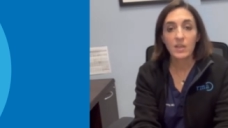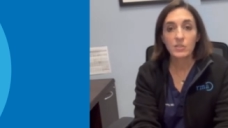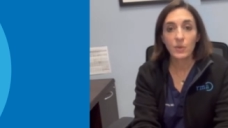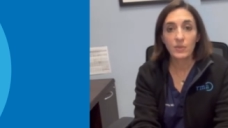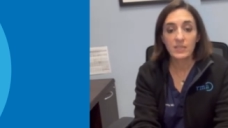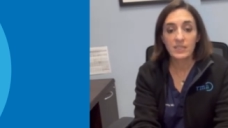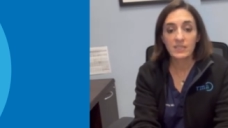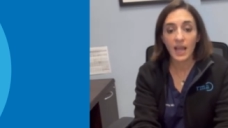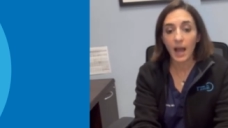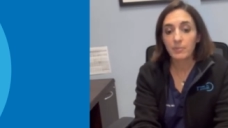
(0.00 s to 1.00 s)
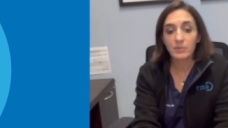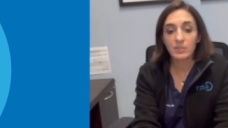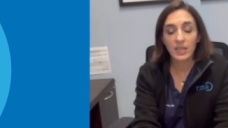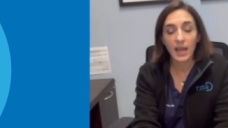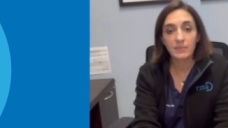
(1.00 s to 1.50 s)
So, this is the
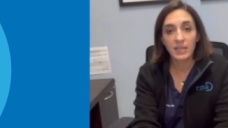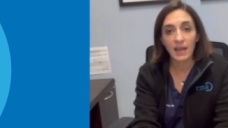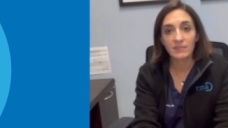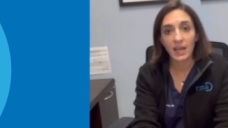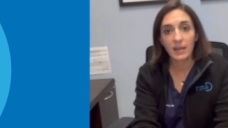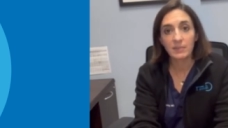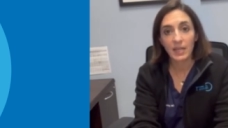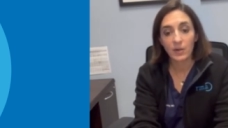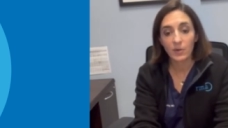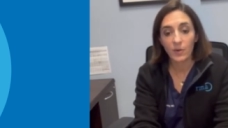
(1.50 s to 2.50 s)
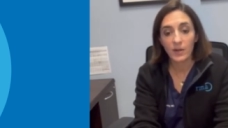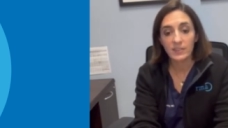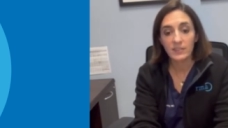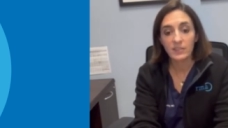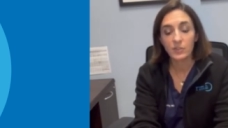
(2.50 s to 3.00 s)
optimal time to have timed
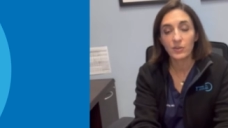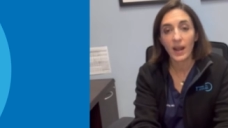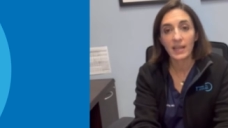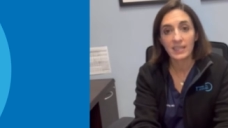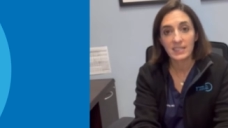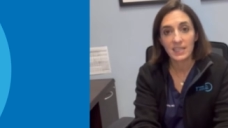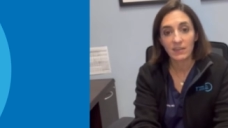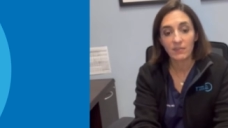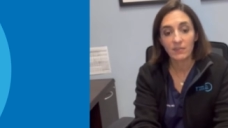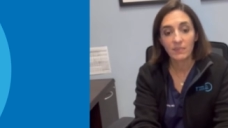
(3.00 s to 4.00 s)
intercourse to try and conceive.